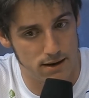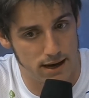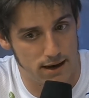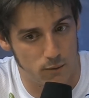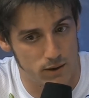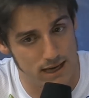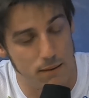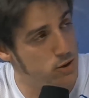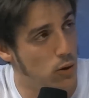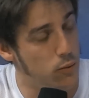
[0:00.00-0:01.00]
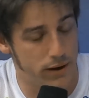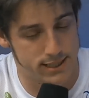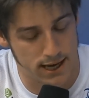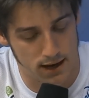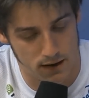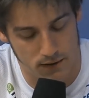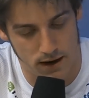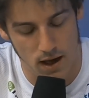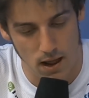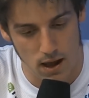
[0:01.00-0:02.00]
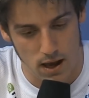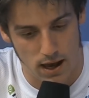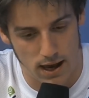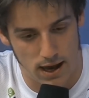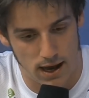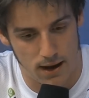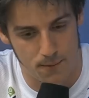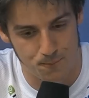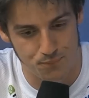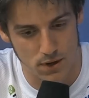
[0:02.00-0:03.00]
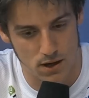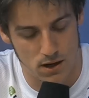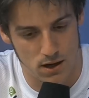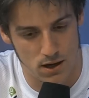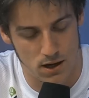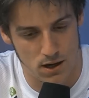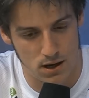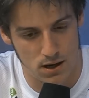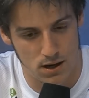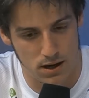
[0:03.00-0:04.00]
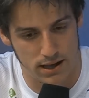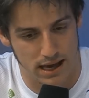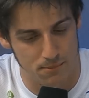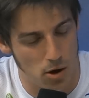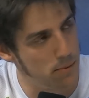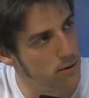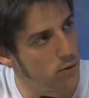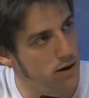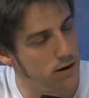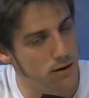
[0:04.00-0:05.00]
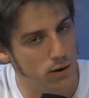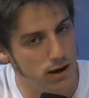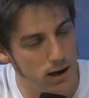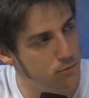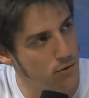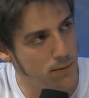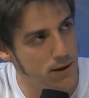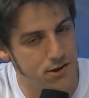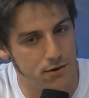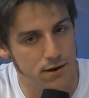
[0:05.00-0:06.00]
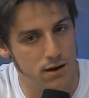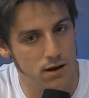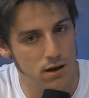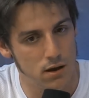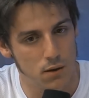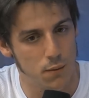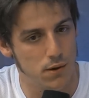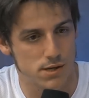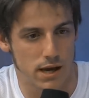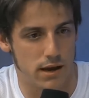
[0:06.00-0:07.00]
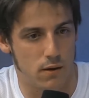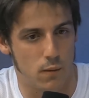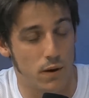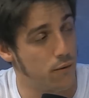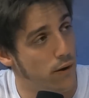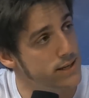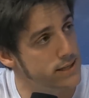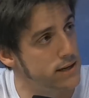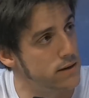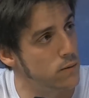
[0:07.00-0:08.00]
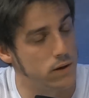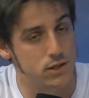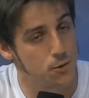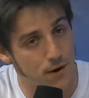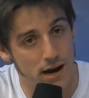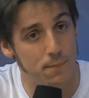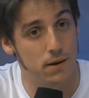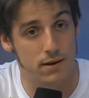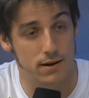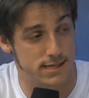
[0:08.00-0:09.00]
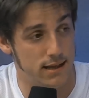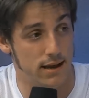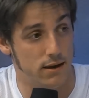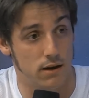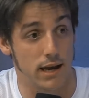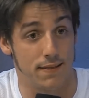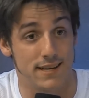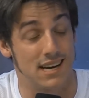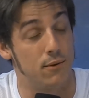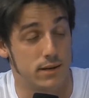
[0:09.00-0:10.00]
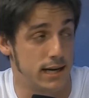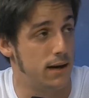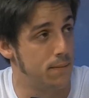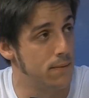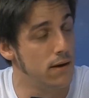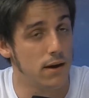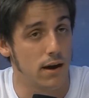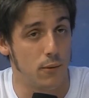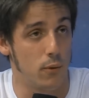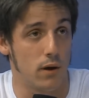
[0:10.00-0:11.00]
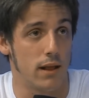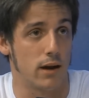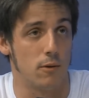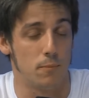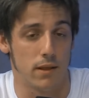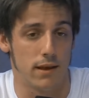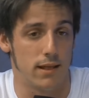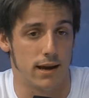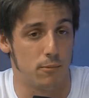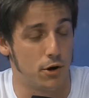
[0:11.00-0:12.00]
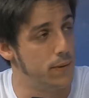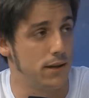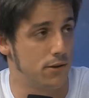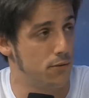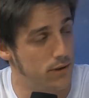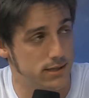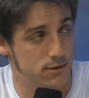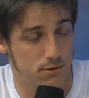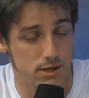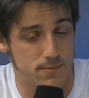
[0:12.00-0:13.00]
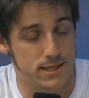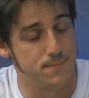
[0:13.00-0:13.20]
was almost 1-1 SK, right? And at that moment when NiP took the victory, we just went crazy, went super happy, and said okay, this is our time. And we were completely motivated to this match.